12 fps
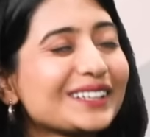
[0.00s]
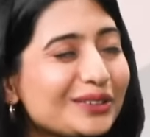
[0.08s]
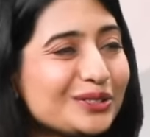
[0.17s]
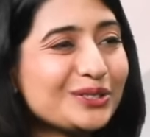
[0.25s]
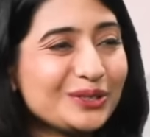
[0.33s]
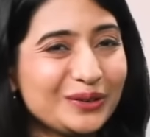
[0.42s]

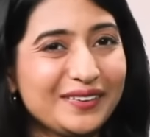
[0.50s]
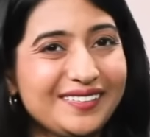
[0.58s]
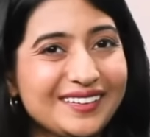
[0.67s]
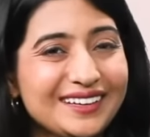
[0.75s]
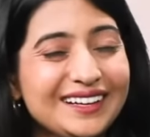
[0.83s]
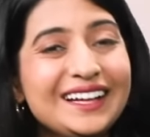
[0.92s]
Good to know,
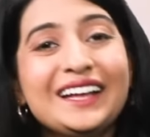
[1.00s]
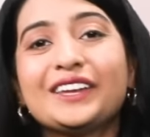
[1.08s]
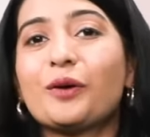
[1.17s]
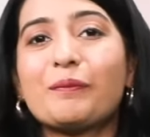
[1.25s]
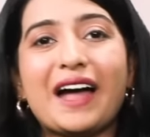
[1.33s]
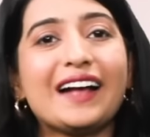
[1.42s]
sir.
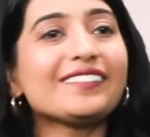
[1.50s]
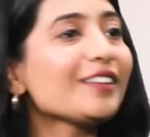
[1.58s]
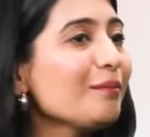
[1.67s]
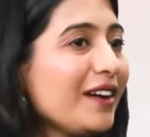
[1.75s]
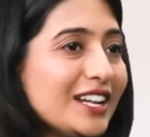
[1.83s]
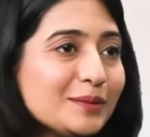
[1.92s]
Now, banks have
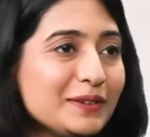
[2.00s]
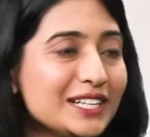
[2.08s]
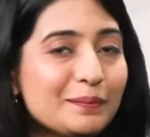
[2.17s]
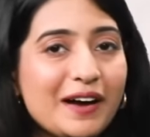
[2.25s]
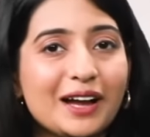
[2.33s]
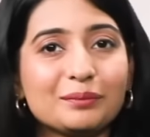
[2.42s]
multiple
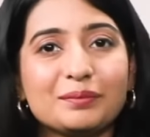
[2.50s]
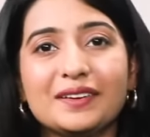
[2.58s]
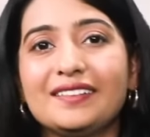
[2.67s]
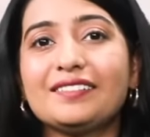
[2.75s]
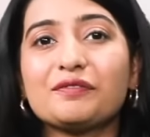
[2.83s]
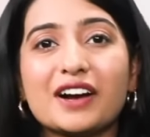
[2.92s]

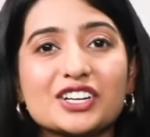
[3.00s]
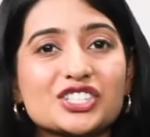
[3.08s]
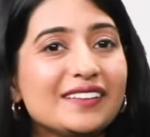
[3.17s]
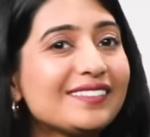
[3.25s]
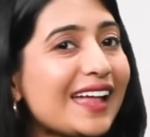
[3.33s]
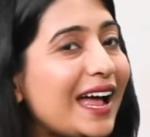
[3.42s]
departments,
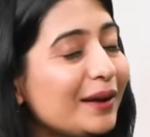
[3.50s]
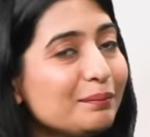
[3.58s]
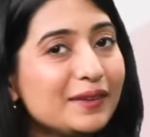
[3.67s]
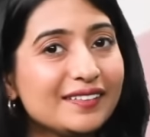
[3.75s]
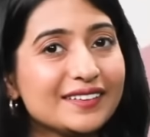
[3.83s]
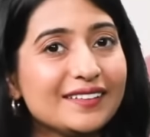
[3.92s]
functions, and
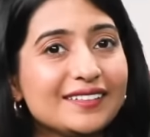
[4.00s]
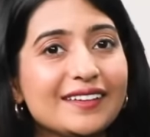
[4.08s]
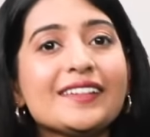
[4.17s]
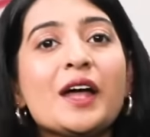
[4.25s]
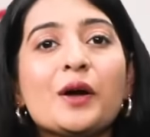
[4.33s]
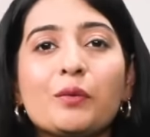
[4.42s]
businesses.
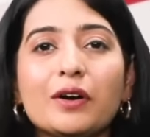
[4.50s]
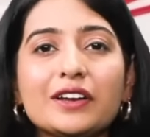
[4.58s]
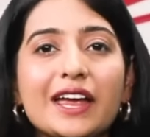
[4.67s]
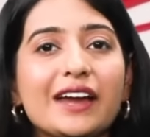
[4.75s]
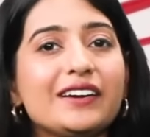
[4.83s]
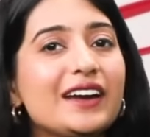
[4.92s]
What
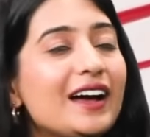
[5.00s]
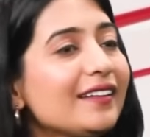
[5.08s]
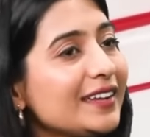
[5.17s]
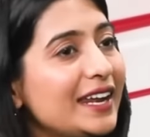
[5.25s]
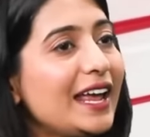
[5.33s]
areas and